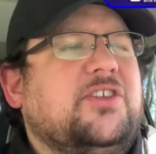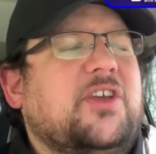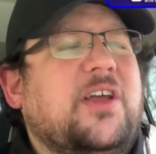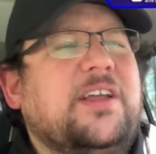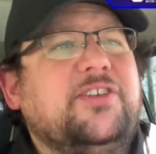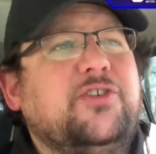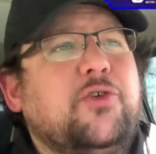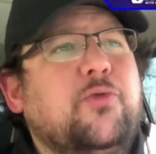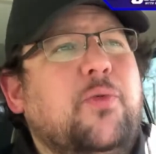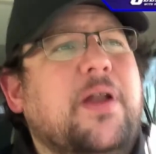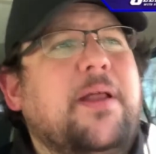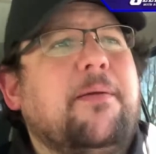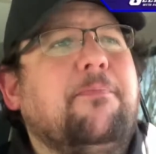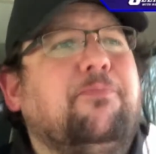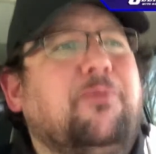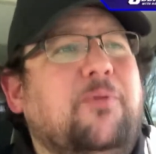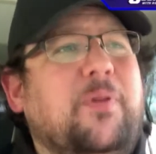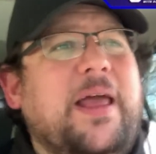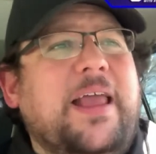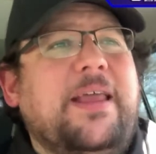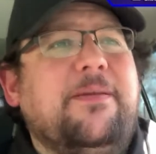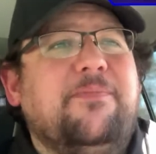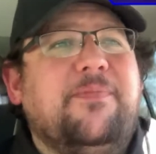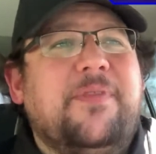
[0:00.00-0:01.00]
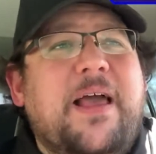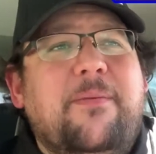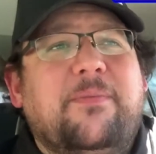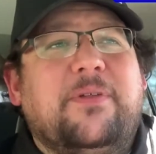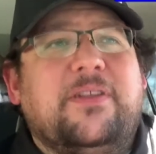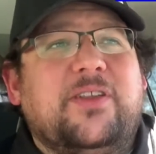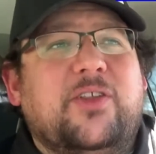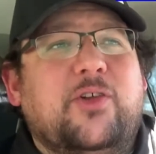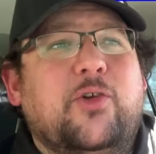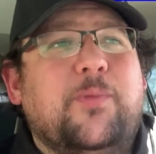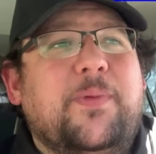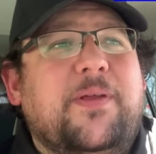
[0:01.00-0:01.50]
So I do want to blame them a
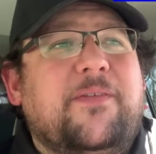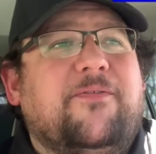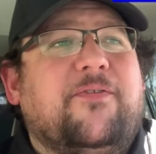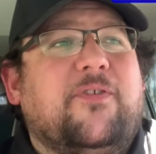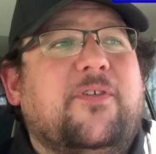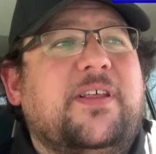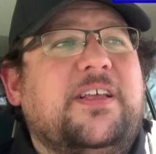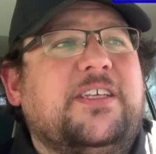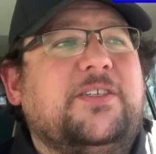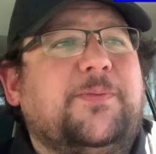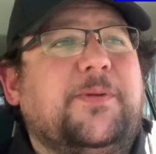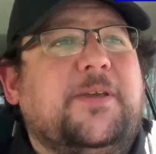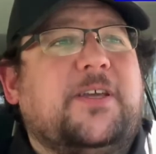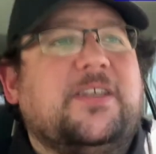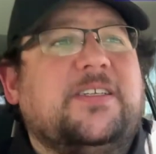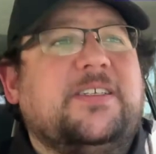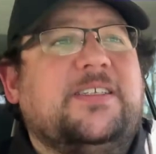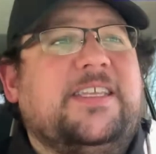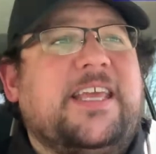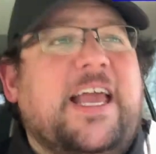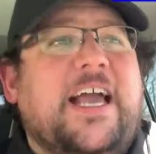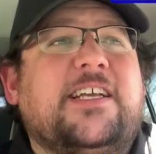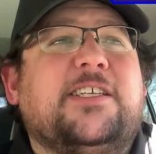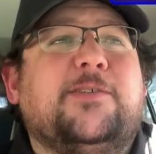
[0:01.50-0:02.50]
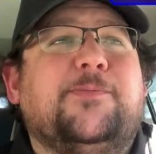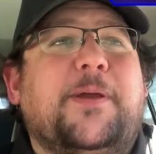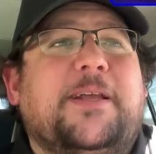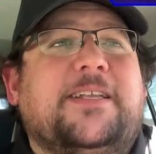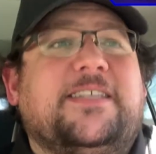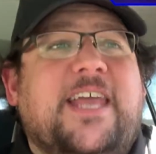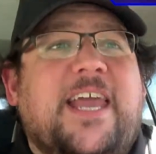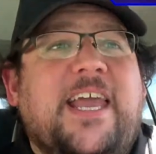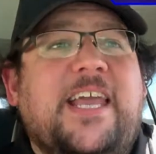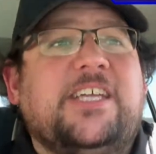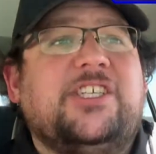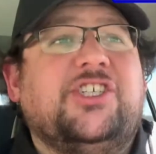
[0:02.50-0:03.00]
little bit for this because the
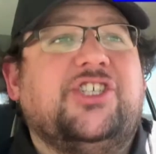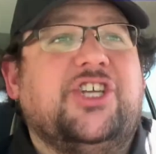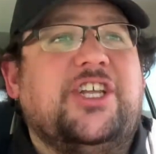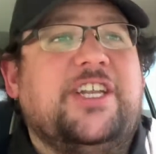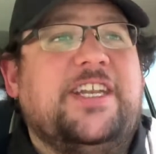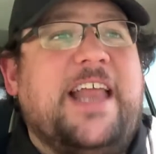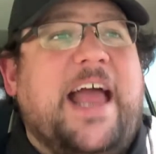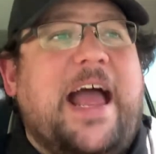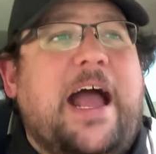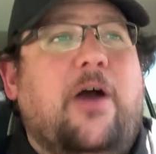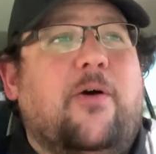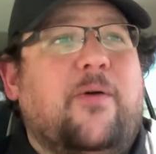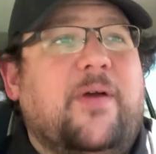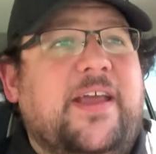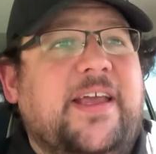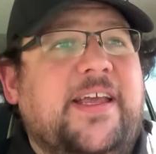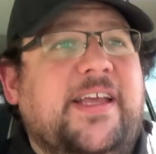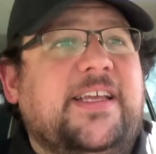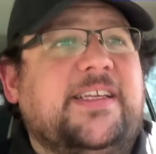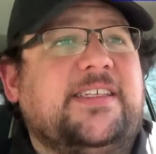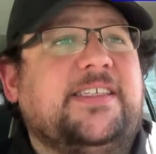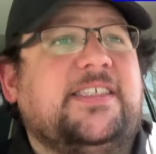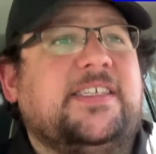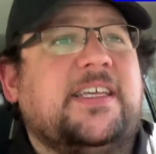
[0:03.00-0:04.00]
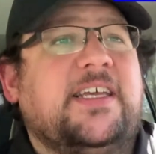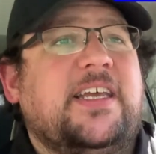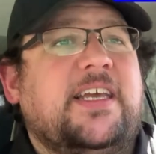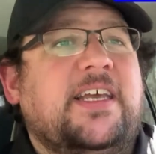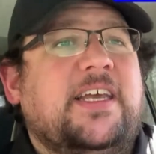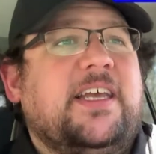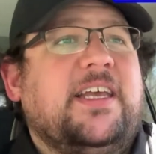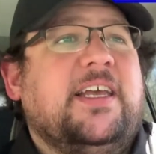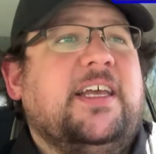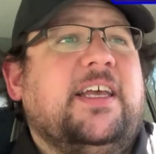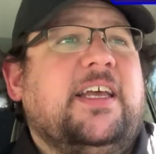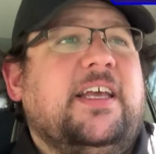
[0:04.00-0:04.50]
expectation now is
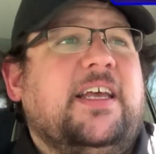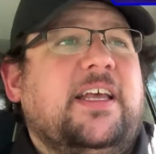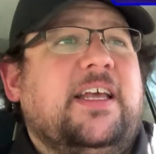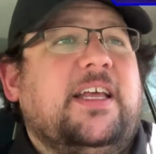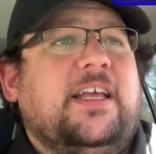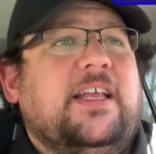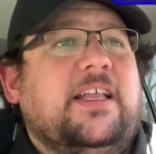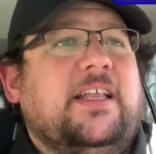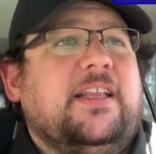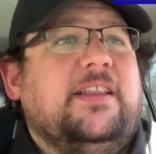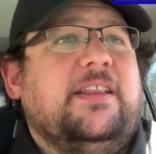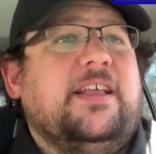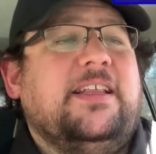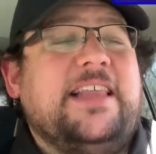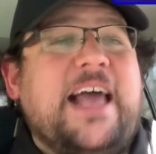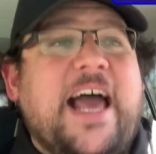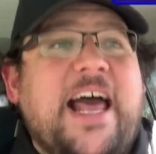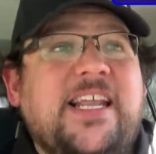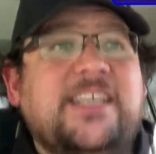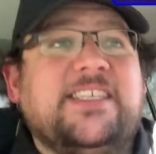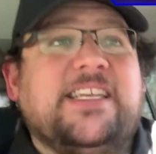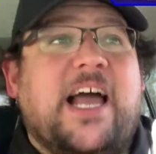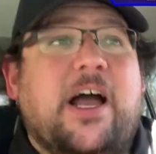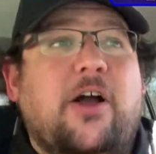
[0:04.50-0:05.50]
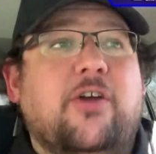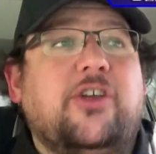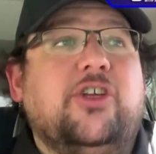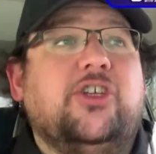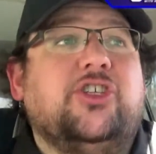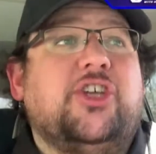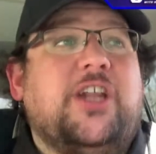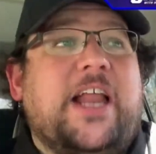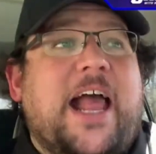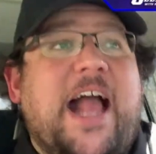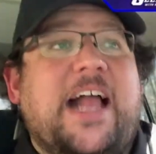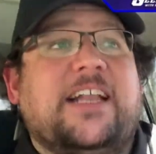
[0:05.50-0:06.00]
that is how you
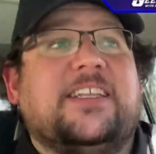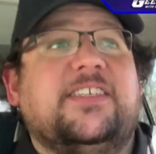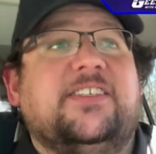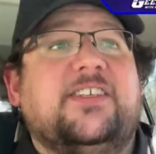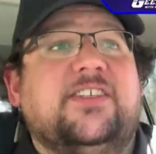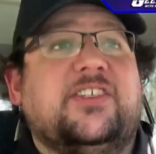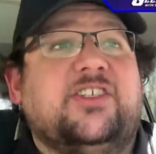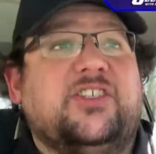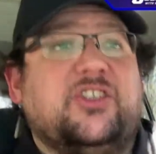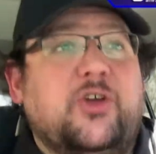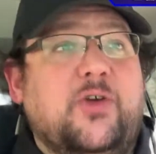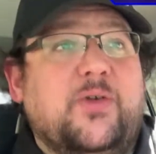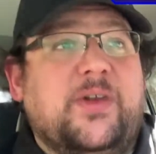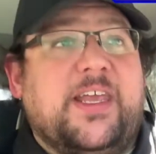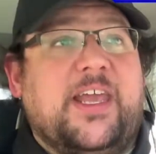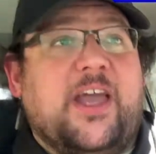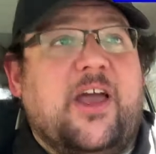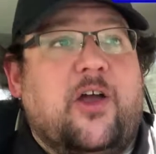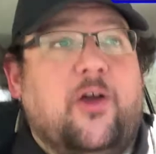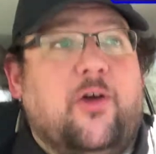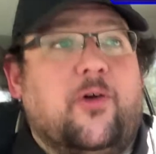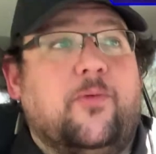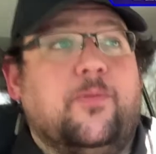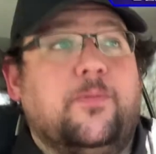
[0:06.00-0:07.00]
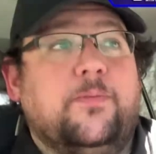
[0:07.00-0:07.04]
should act as a studio.